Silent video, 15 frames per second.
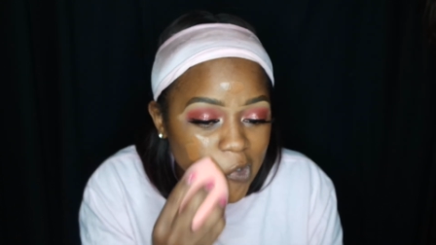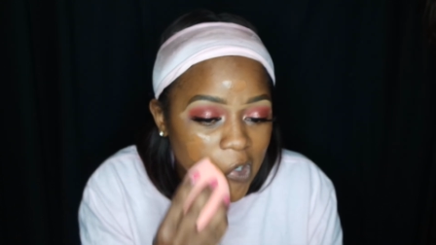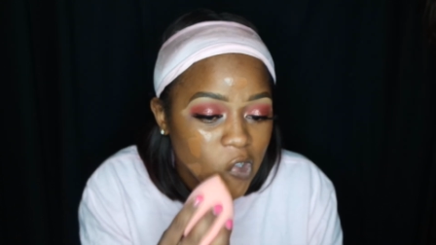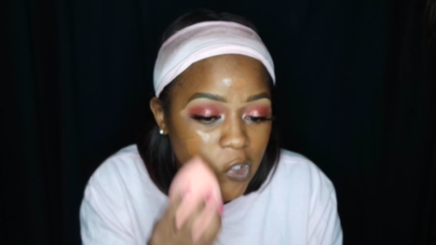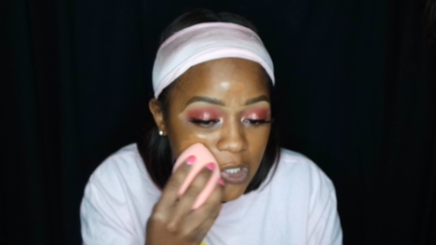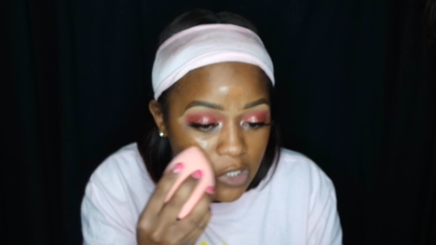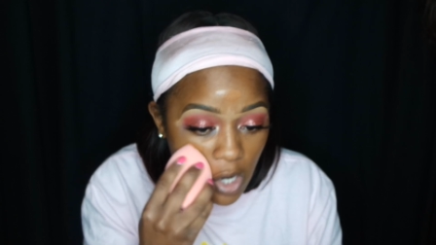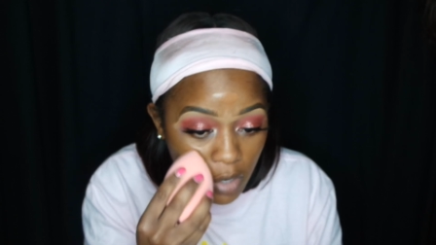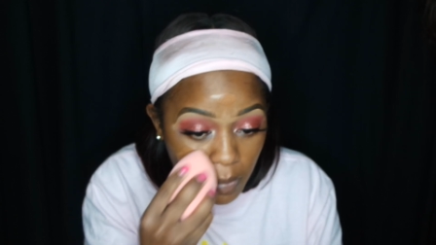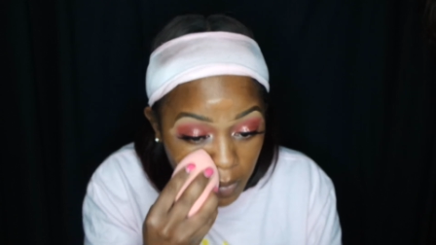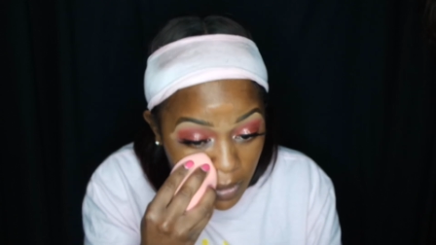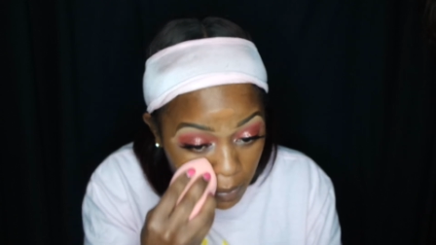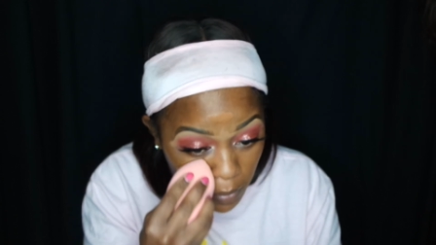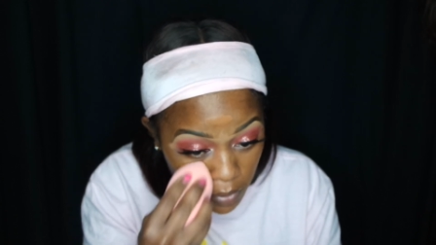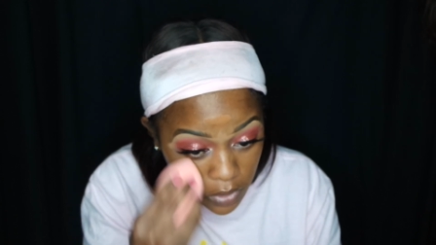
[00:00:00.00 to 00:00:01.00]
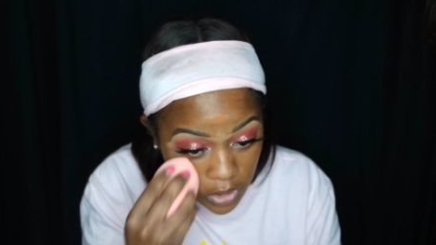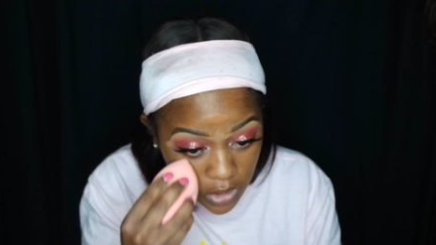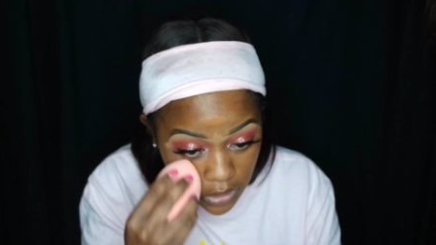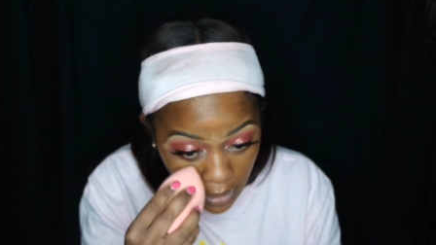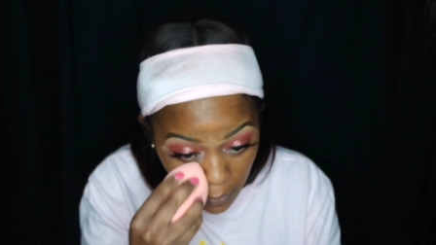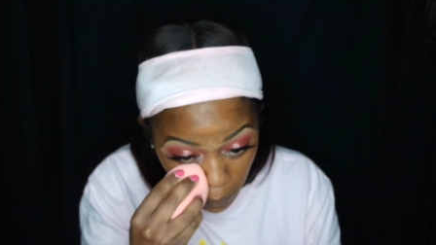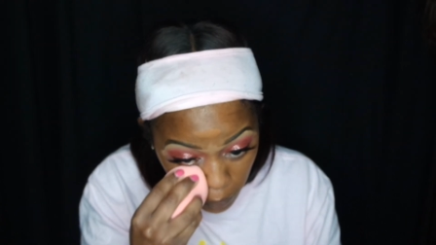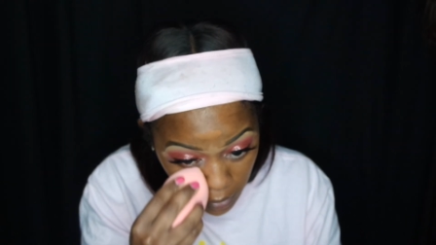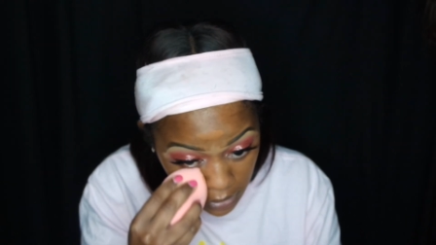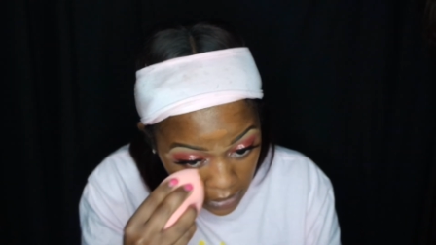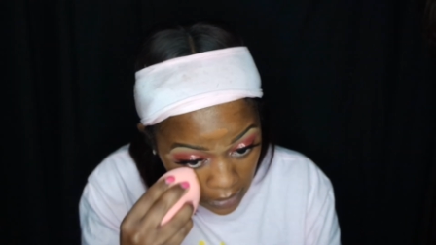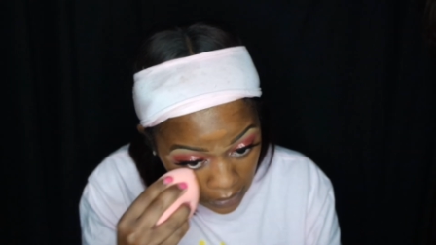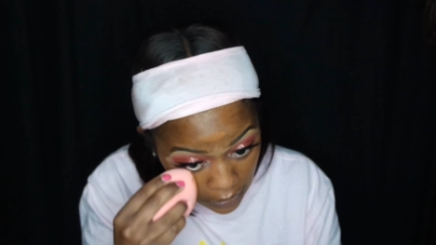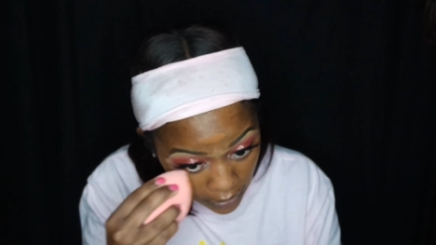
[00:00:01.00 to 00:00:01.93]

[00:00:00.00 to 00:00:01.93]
you know, there's are people who just like really